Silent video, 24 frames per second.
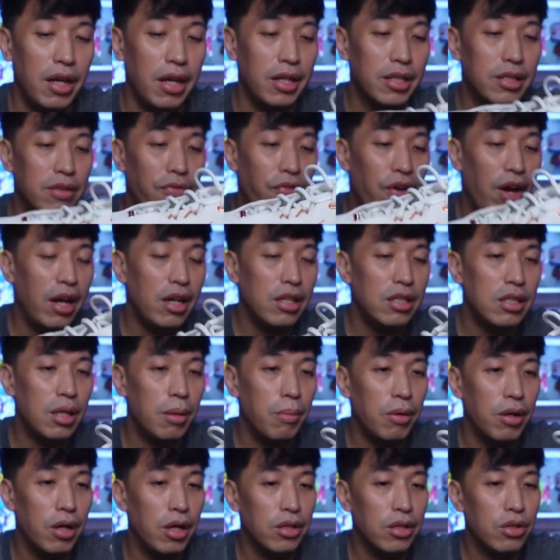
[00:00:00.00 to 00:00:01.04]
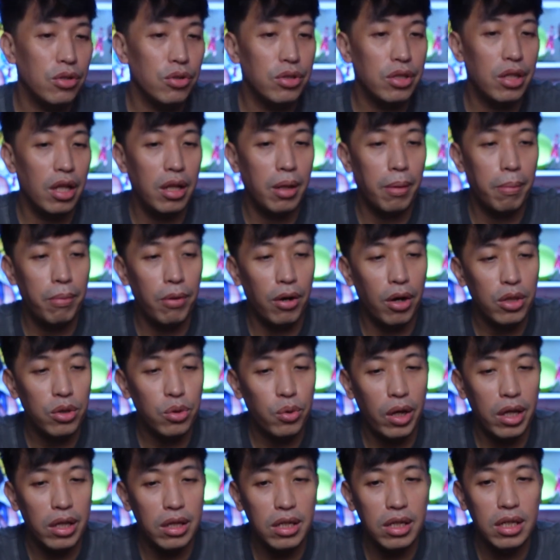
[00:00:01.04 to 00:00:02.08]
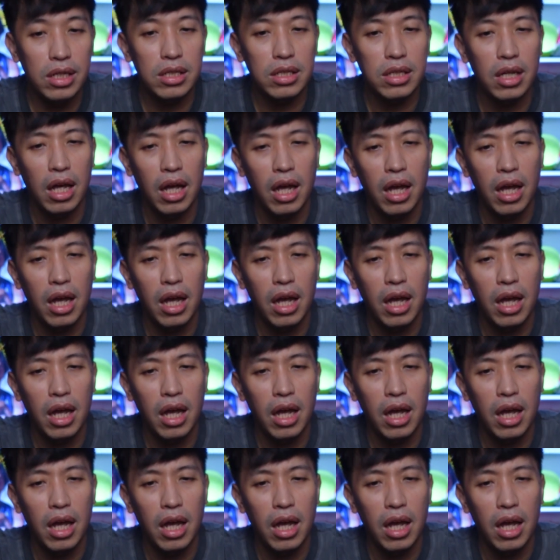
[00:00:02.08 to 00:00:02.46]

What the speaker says: is very similar to the LeBron 20s.